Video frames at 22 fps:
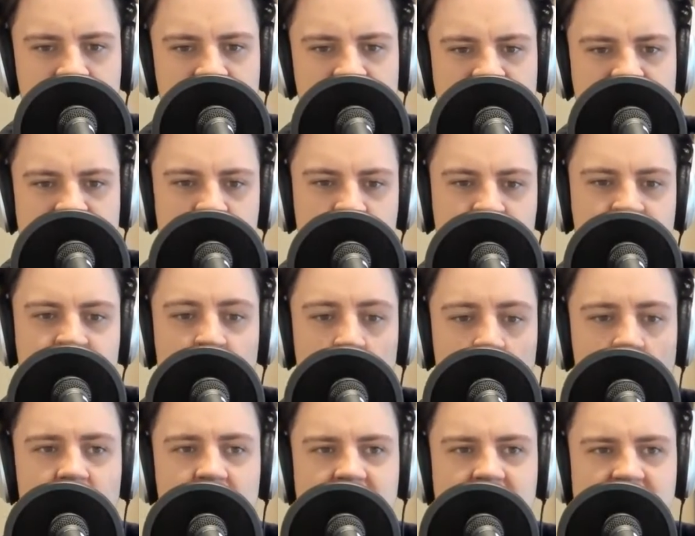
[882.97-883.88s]
The
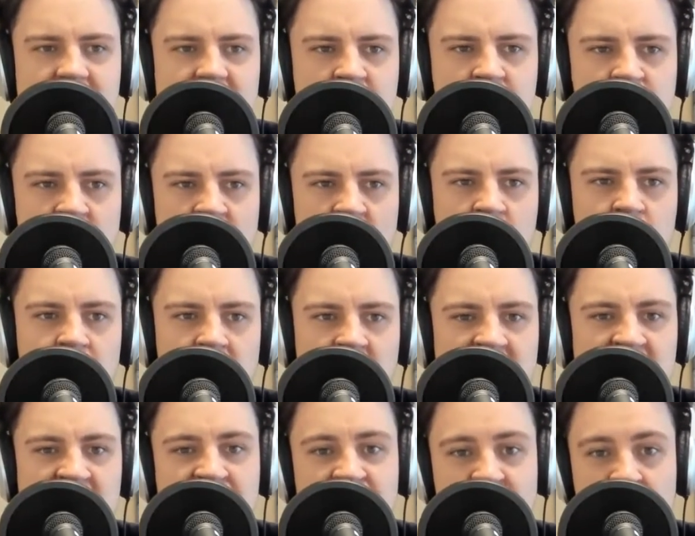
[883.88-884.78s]
violence in Joker
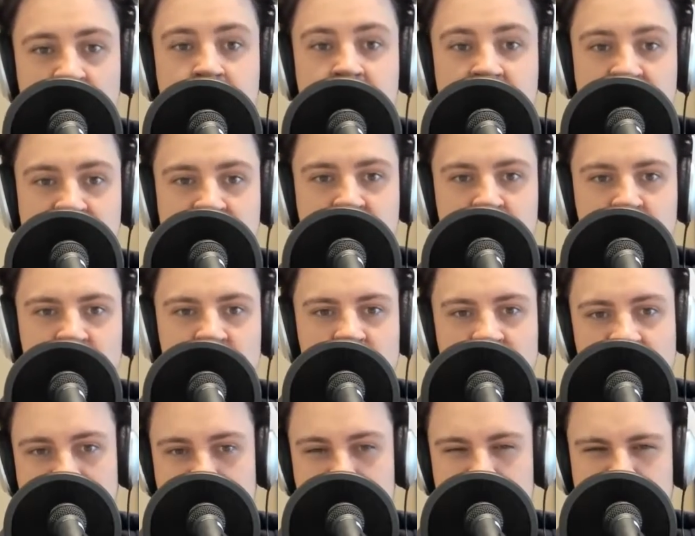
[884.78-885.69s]
is very minimal,
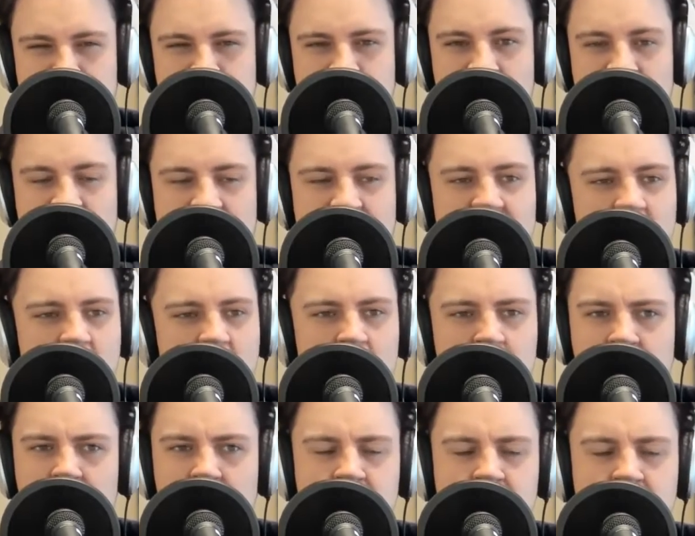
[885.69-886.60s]
to be fair.
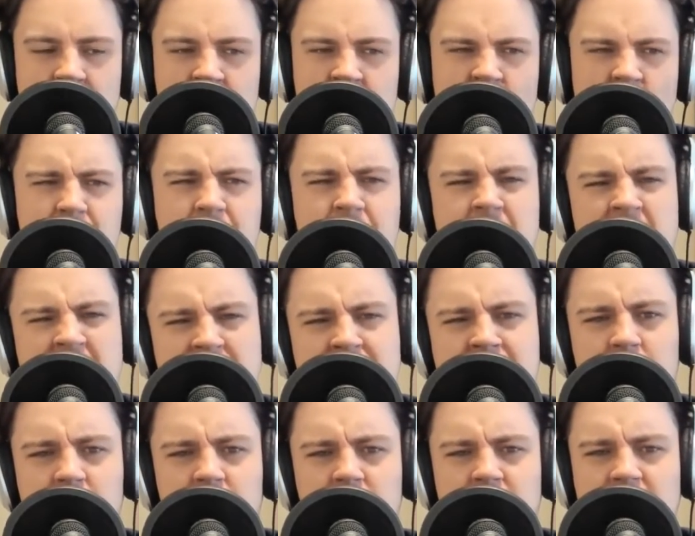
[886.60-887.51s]
Not
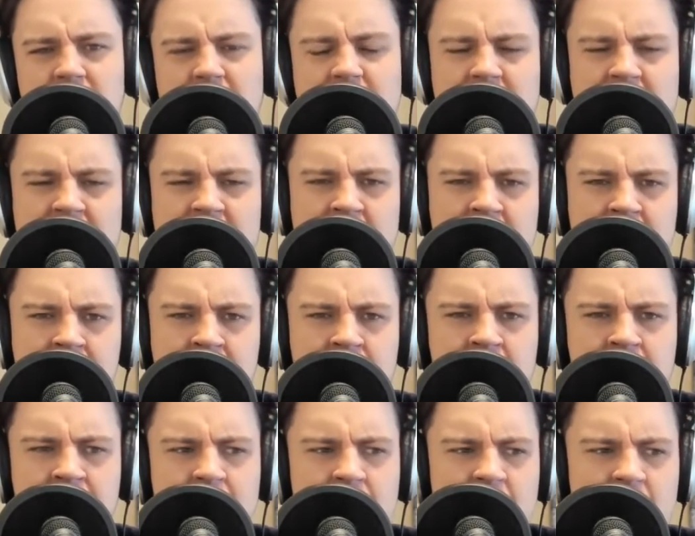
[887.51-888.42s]
minimal,
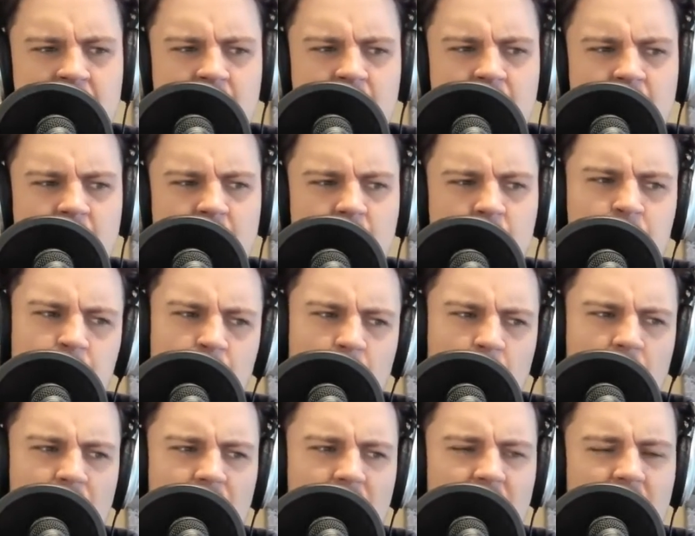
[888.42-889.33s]

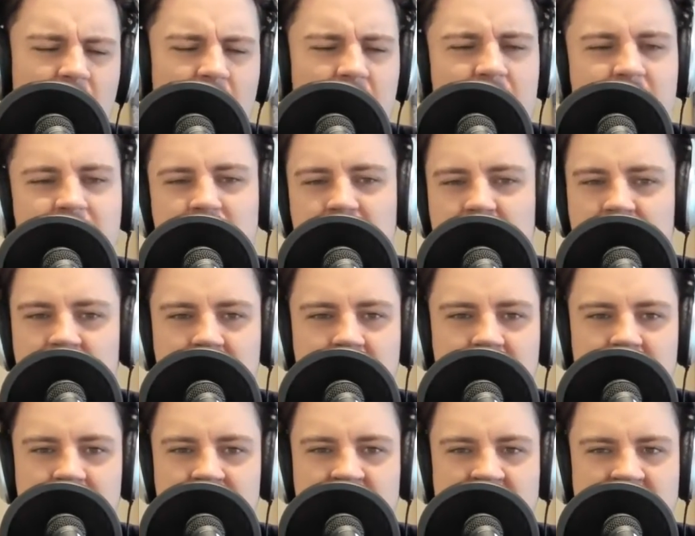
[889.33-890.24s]
but
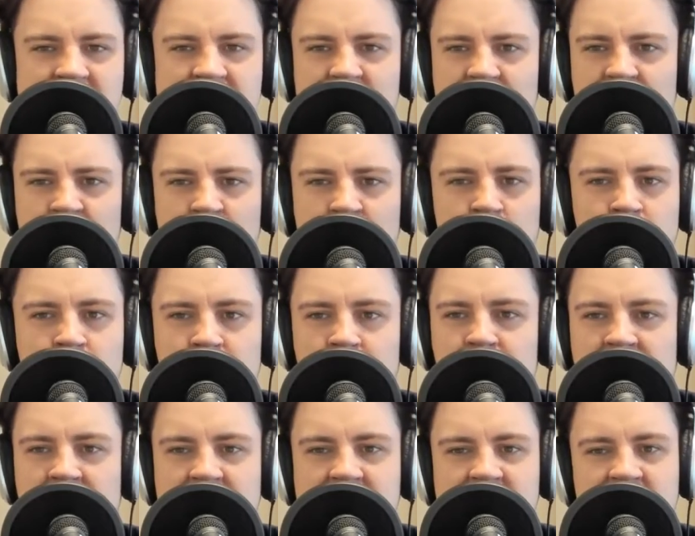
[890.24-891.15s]
there's a couple
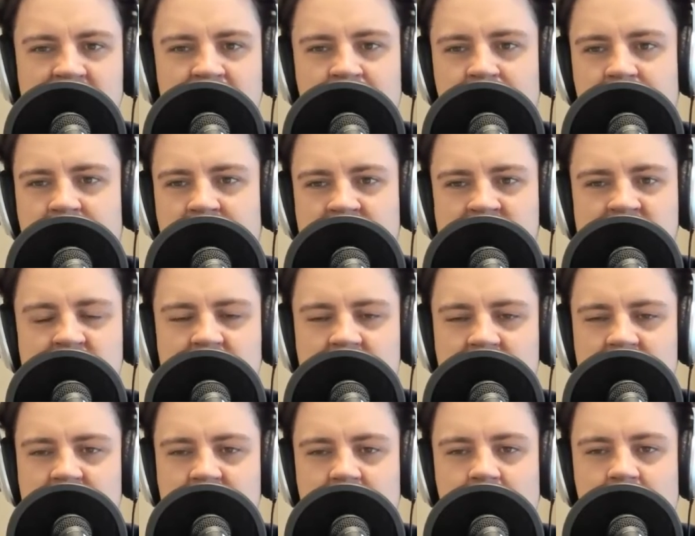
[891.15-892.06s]
bits of
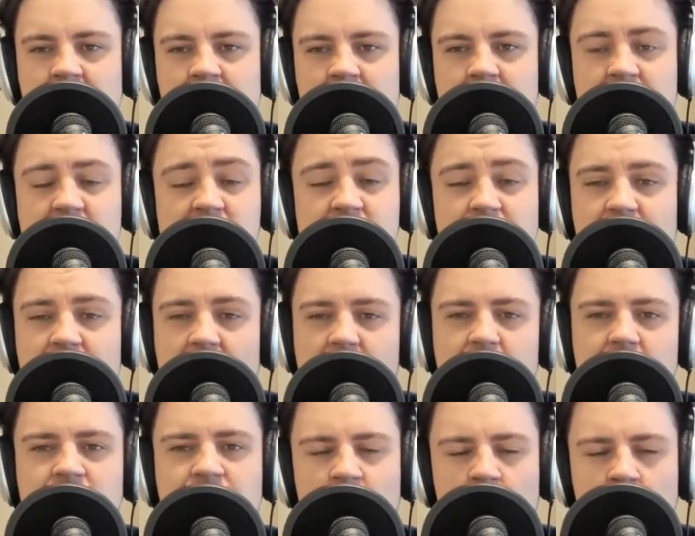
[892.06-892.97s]
there's a
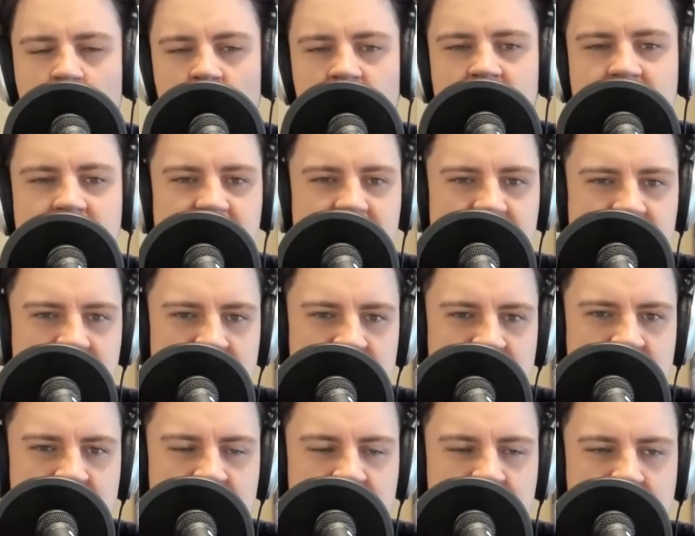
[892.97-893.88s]
very violent
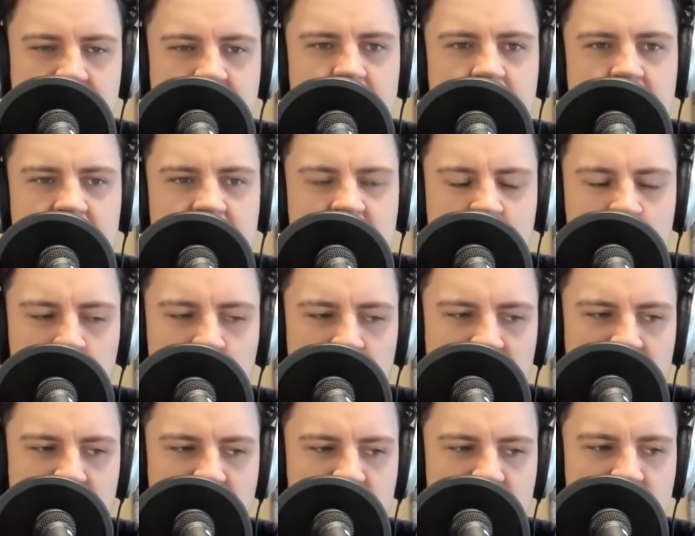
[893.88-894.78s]
scene in
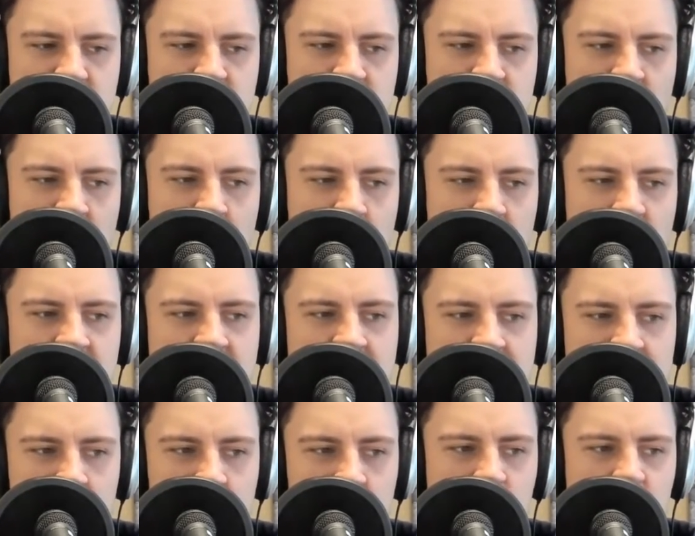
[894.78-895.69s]
which the Joker
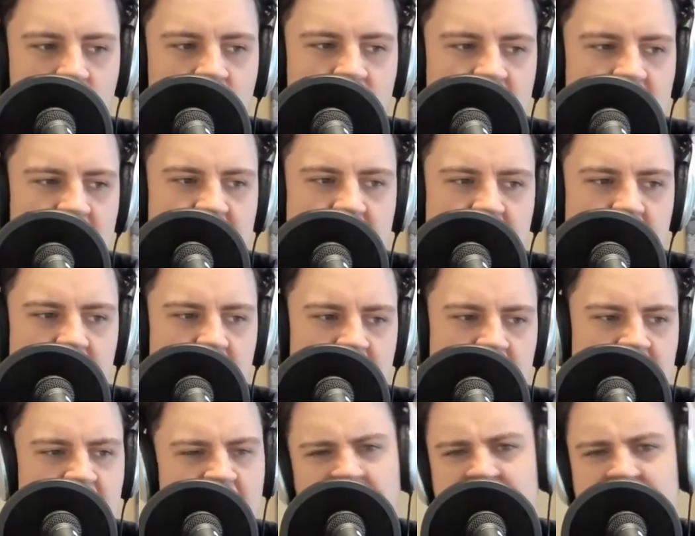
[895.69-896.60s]
kills
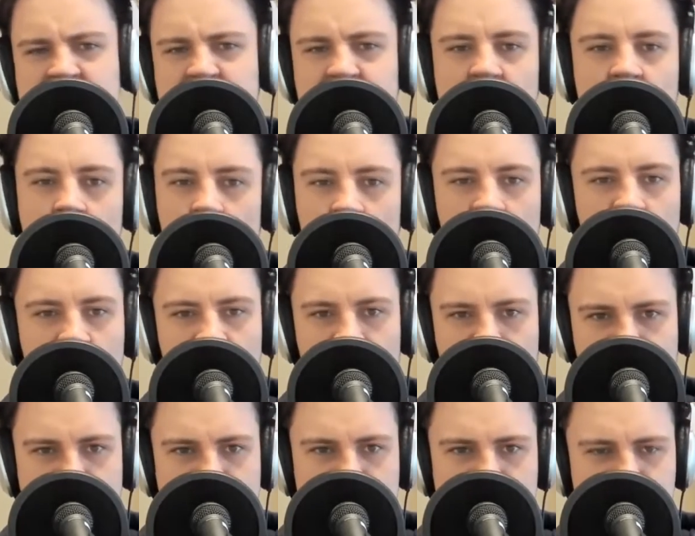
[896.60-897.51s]
his
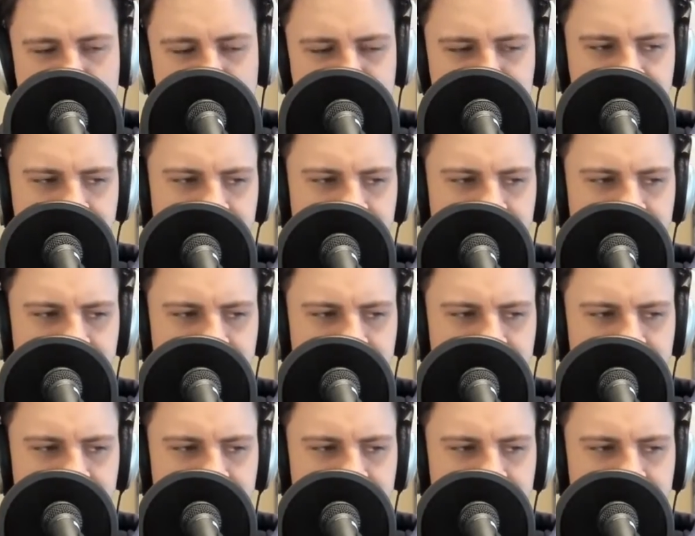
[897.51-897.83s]
ex-co-worker